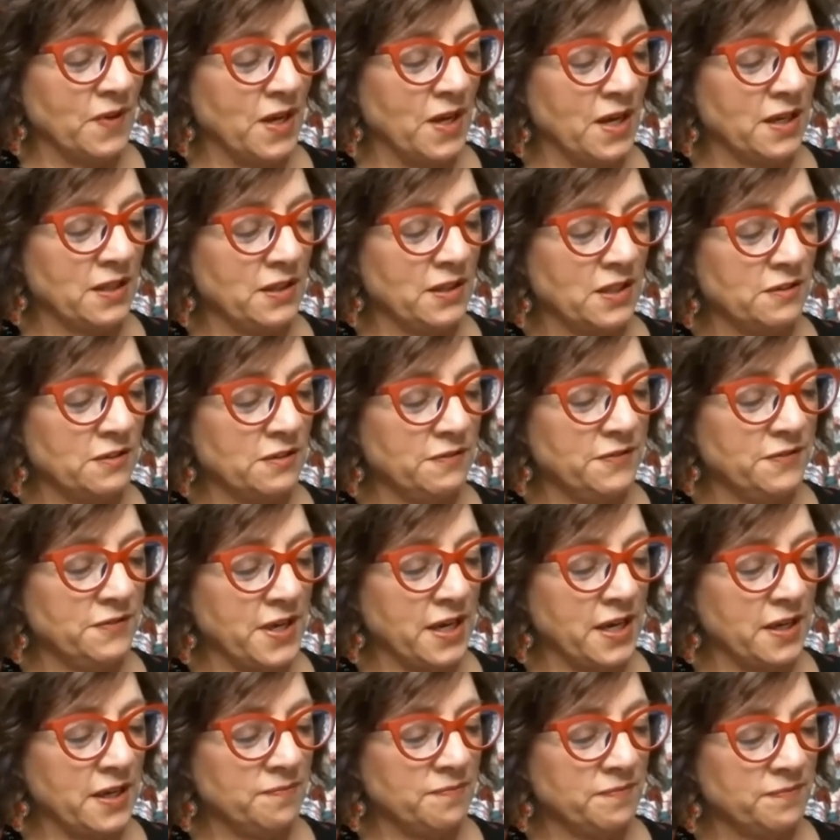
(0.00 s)
I love
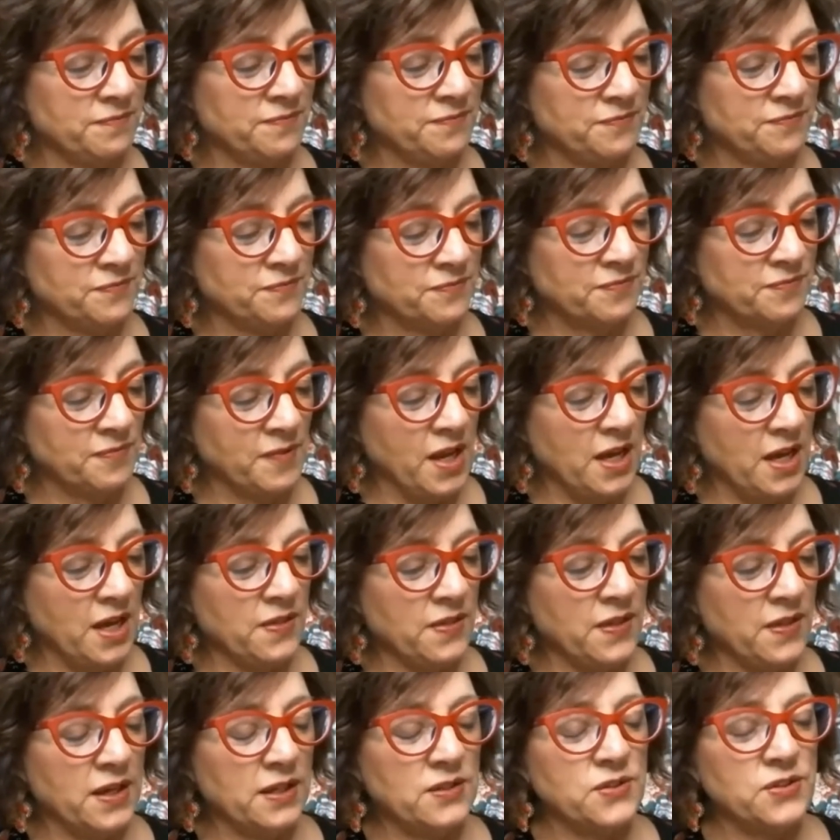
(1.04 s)
that.
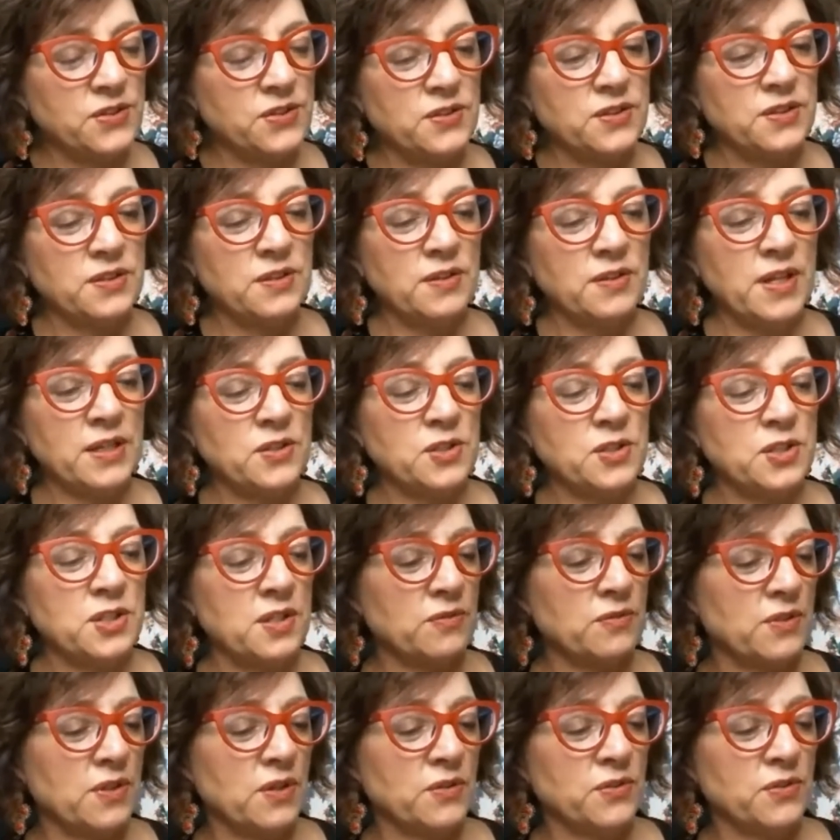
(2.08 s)
And that's